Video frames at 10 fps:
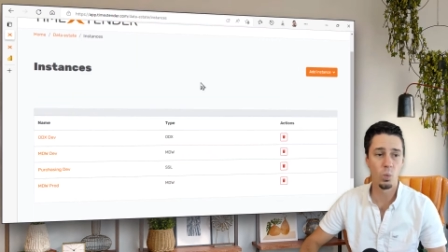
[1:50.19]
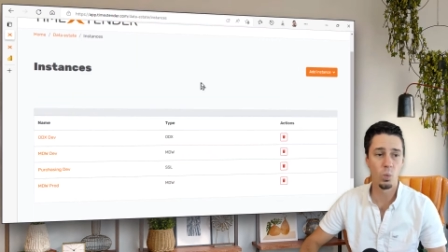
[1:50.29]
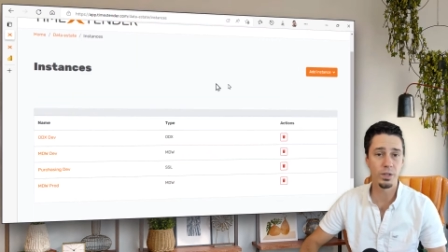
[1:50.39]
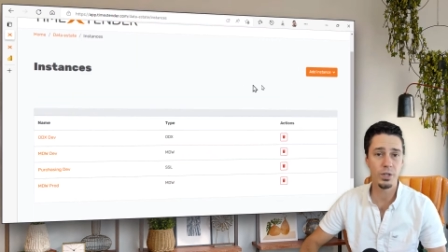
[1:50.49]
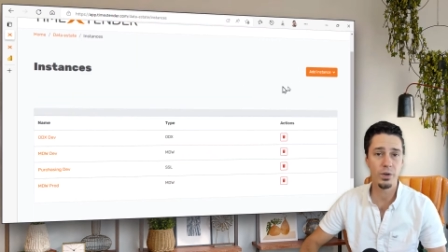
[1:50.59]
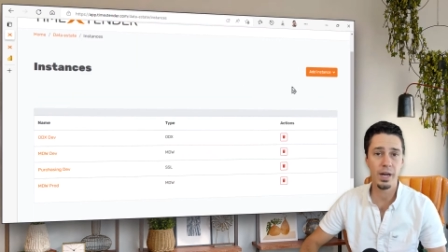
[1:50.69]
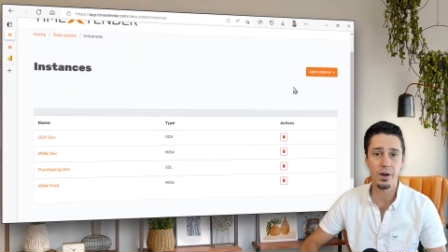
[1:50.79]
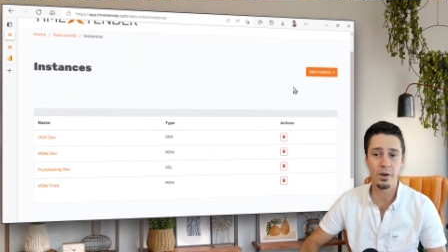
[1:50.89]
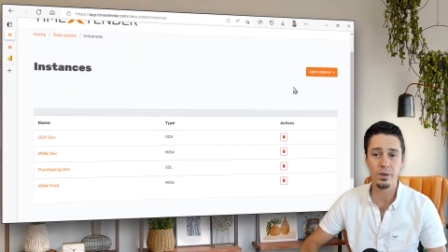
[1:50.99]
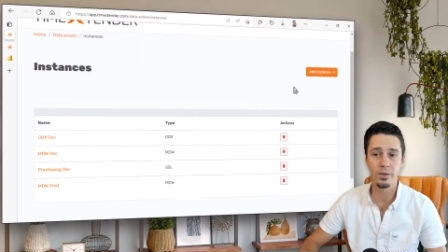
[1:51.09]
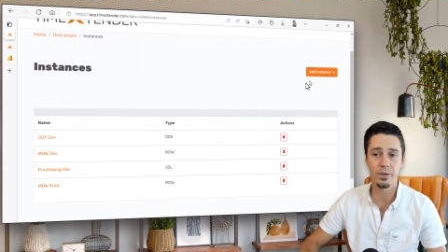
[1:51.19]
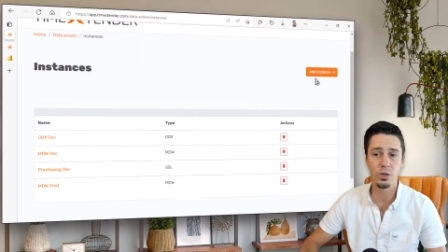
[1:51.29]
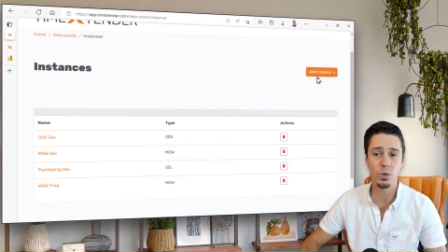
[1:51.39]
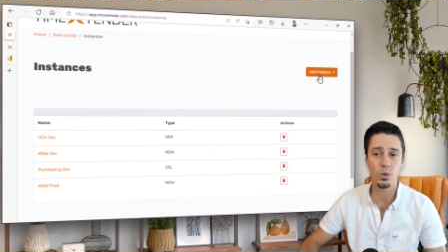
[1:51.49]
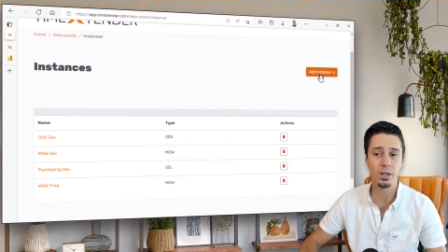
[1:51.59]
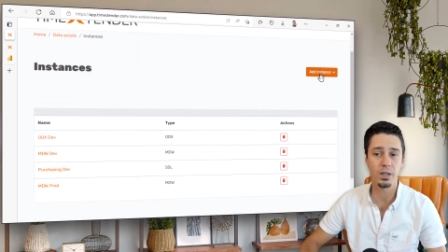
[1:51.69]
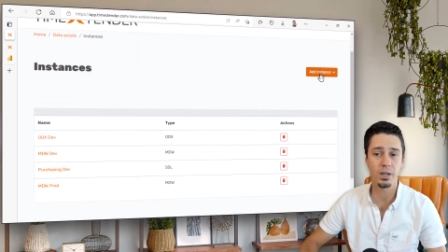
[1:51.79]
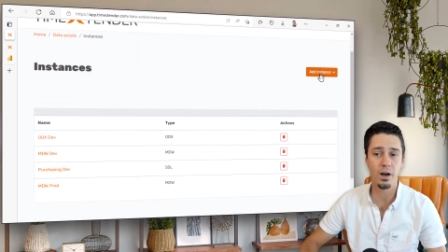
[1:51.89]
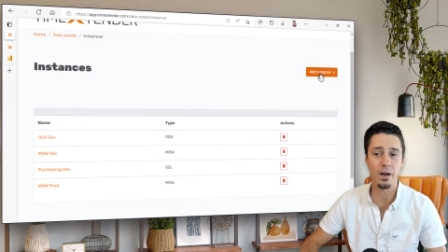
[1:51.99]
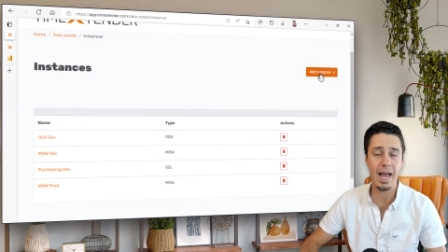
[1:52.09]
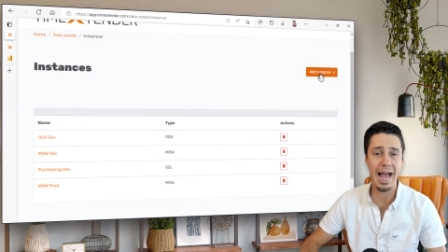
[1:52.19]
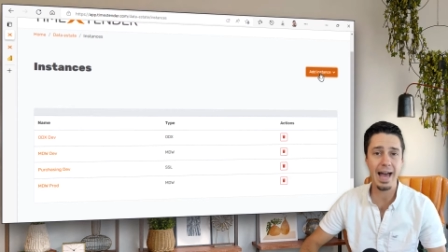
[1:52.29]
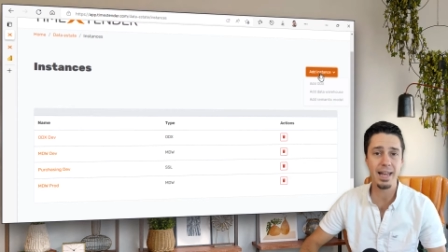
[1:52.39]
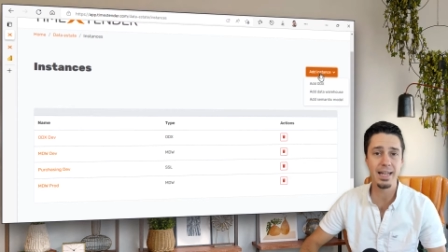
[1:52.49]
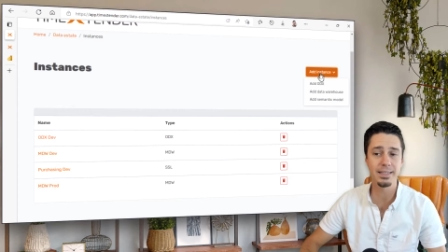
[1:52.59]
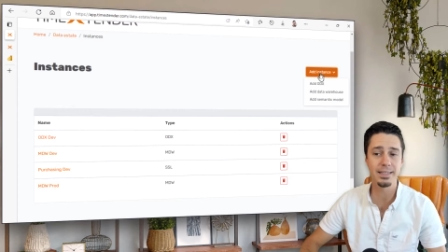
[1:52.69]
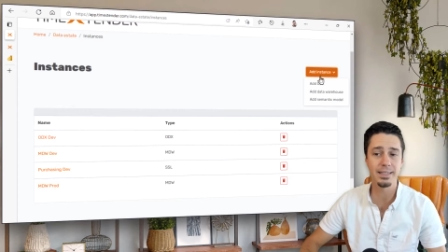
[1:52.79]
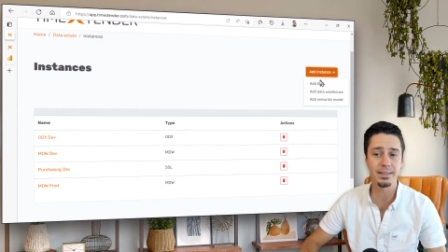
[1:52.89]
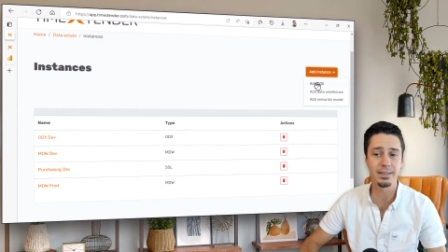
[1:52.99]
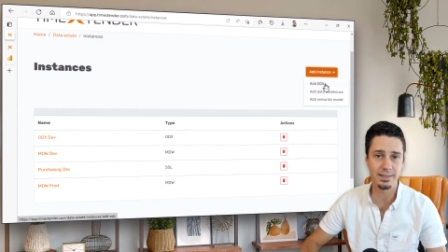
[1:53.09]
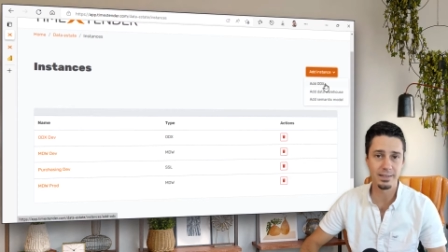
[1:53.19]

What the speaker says: Once you're here, you can click on Add Instance.